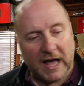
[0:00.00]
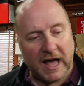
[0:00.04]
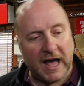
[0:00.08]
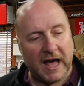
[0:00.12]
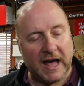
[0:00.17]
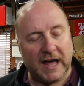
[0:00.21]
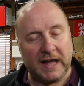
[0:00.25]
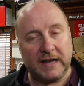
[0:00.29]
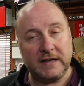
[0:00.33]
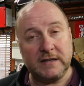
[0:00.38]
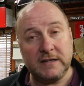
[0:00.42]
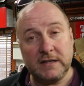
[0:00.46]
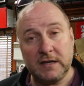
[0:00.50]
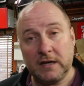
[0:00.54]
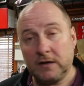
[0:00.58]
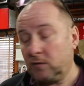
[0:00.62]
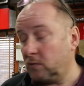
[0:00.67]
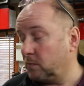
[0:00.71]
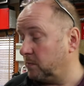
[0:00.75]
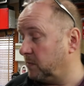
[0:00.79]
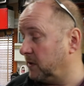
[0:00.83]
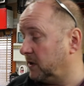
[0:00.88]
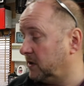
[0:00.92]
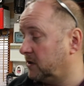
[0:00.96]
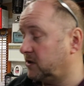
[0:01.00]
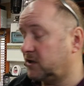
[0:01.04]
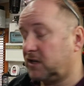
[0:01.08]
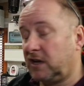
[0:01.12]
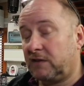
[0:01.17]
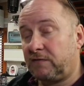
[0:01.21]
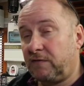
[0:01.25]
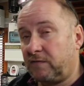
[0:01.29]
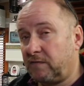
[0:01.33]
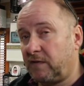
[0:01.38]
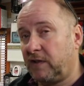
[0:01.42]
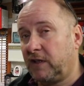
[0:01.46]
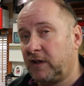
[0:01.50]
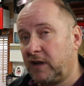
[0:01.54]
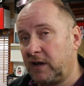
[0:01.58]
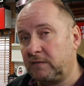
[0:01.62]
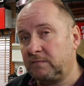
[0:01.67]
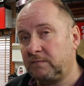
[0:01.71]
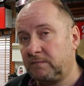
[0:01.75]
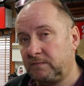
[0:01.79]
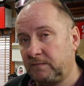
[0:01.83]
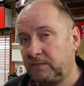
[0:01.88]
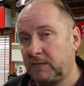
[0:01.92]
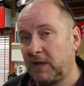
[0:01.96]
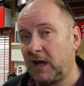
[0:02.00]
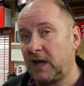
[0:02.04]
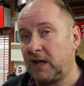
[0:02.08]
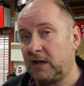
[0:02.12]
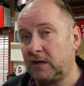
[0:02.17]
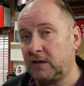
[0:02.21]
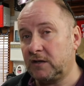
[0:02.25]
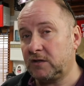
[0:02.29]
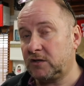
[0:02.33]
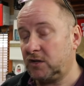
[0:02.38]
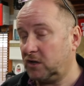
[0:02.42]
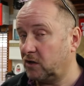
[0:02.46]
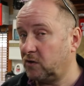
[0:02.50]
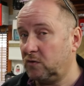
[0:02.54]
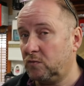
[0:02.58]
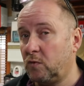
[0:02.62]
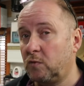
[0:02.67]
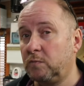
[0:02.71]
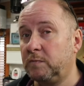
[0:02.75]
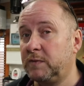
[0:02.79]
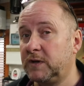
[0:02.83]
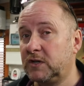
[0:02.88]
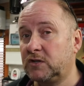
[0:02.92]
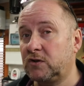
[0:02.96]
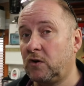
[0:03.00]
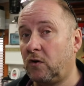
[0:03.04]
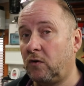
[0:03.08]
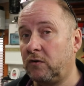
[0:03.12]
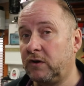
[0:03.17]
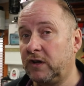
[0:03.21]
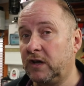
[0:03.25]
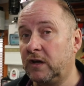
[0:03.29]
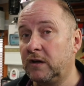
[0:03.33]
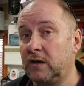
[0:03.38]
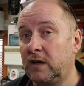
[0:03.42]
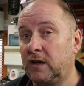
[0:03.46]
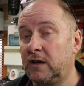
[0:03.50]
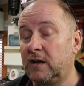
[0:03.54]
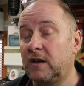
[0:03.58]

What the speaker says: and go and build yourself a Vulcan, and you won't be sorry,